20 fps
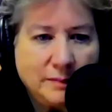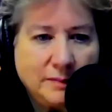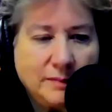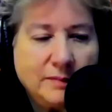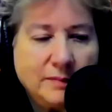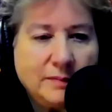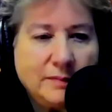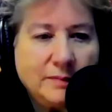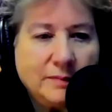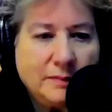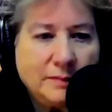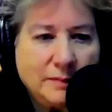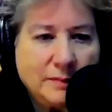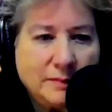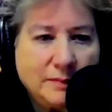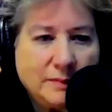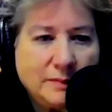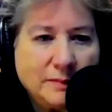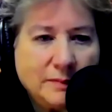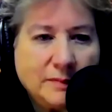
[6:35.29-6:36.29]

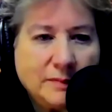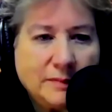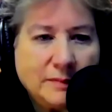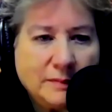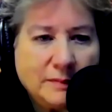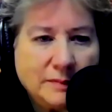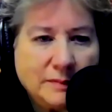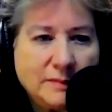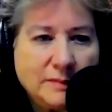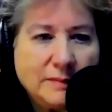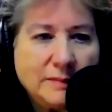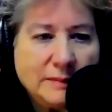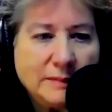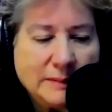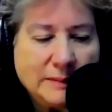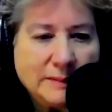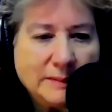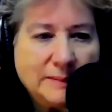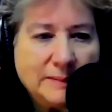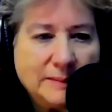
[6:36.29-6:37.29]

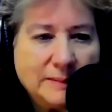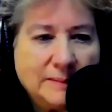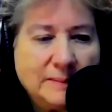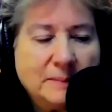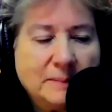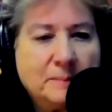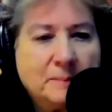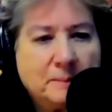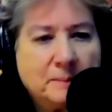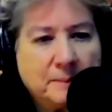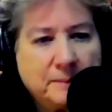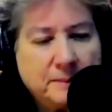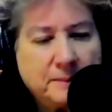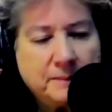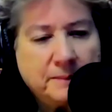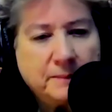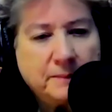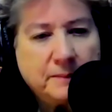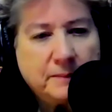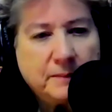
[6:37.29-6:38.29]

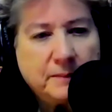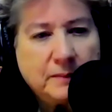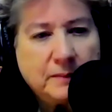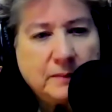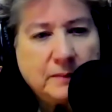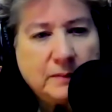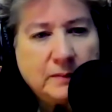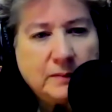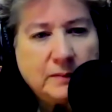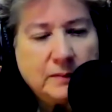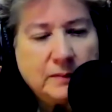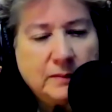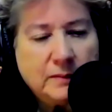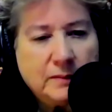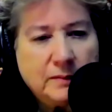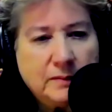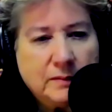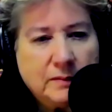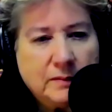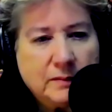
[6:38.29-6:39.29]

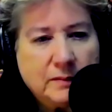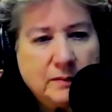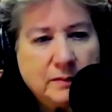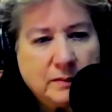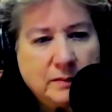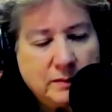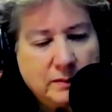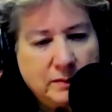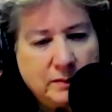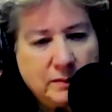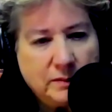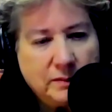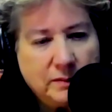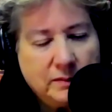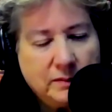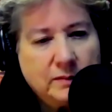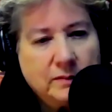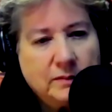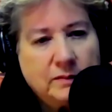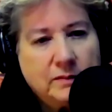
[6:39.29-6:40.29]

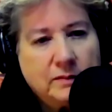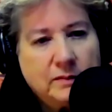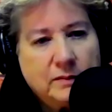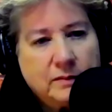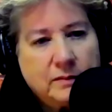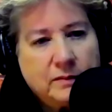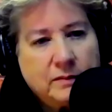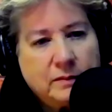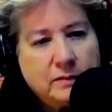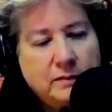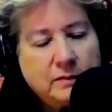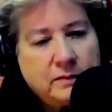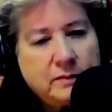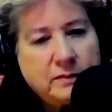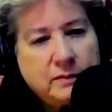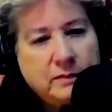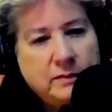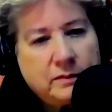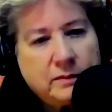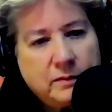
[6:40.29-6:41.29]

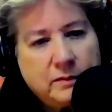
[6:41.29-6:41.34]
No words are spoken by the person on screen.